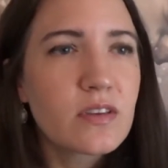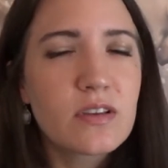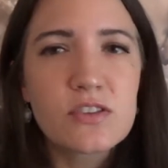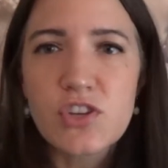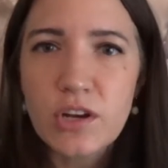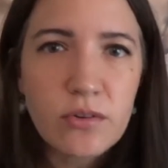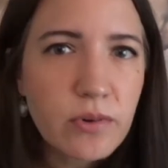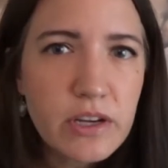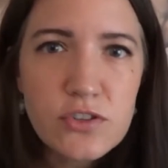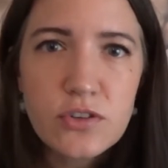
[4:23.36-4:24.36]

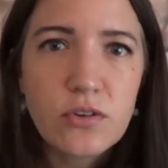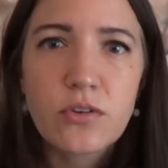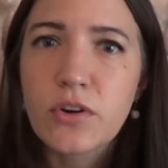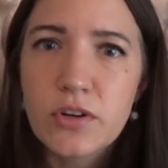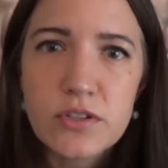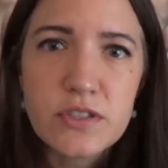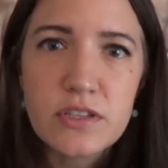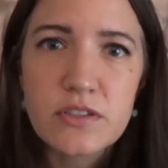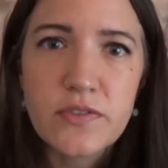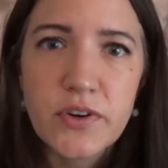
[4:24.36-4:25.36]
generational
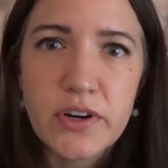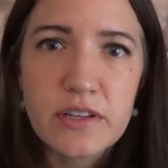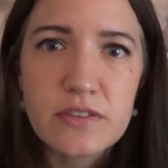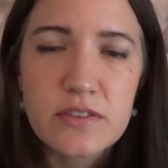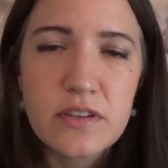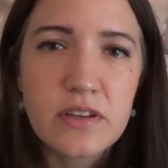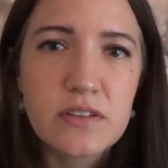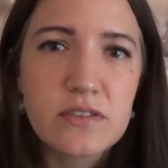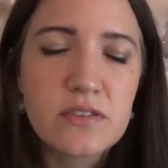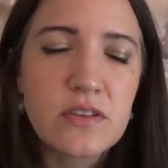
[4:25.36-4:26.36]
curses, for
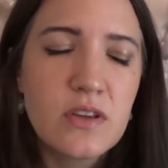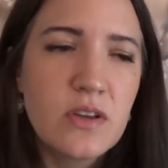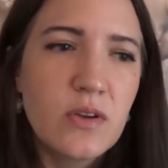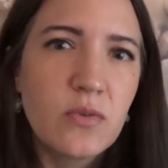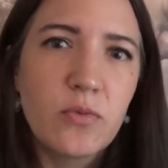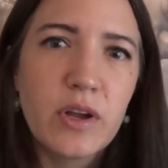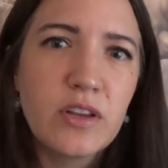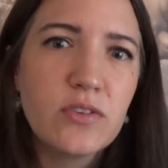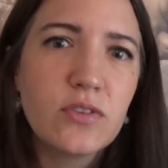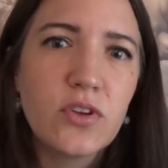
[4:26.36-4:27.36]
instance, when
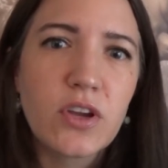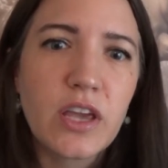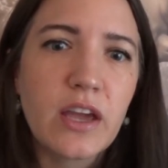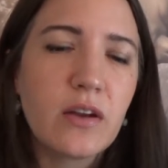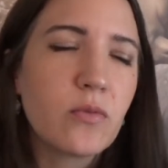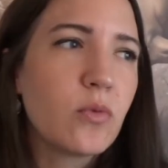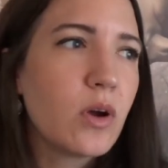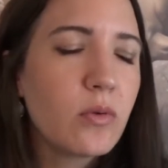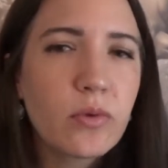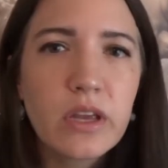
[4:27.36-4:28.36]
you look at
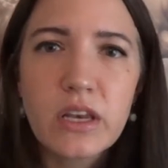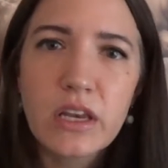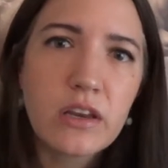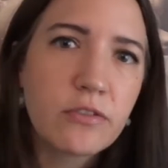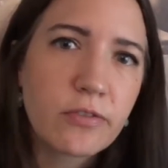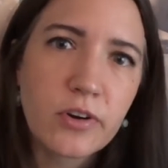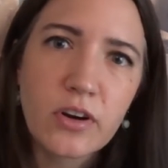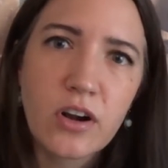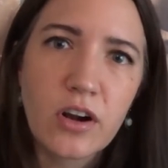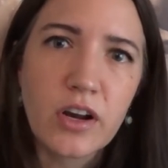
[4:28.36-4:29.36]
what we need for
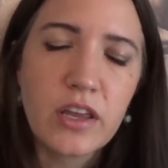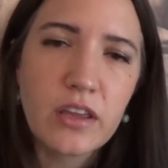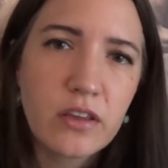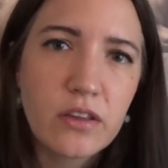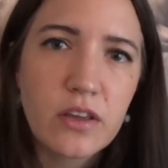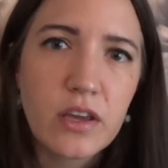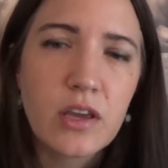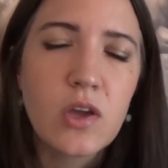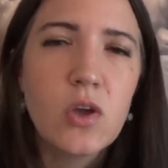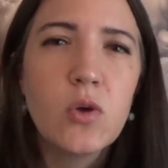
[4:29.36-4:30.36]
our healing,
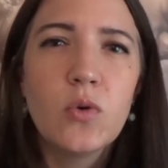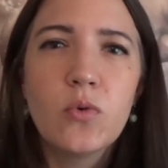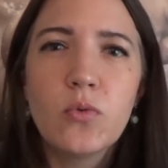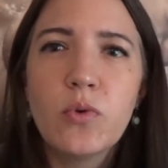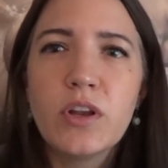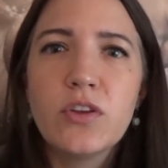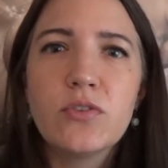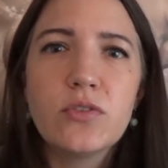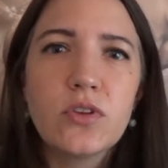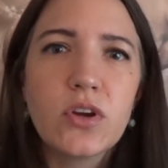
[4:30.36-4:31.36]
when you
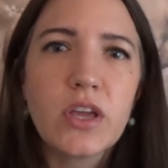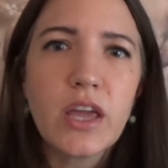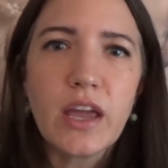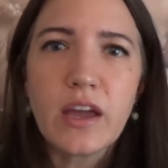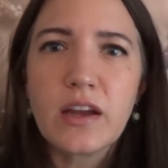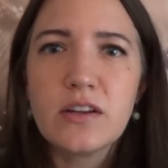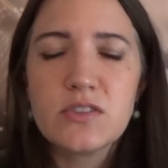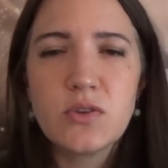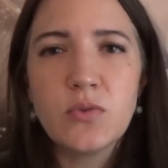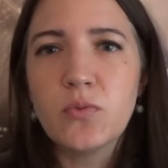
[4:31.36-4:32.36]
look
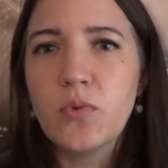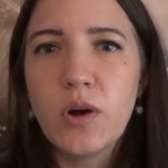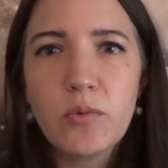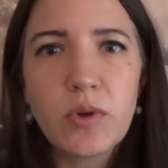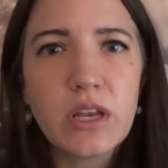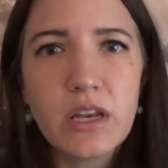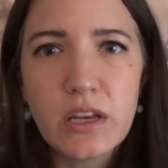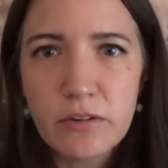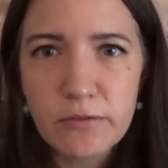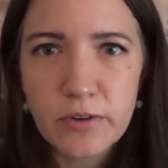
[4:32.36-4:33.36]
at what we
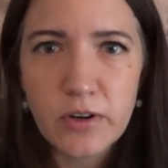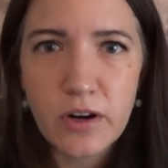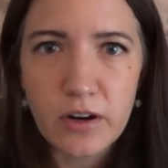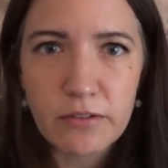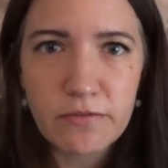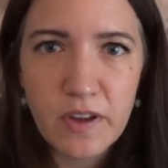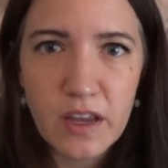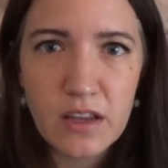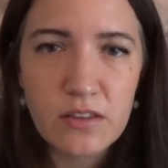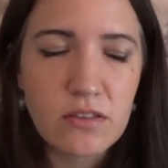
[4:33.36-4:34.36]
need for our
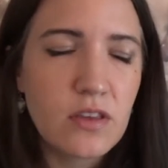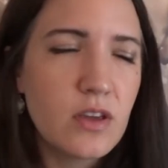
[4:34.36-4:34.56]
faith,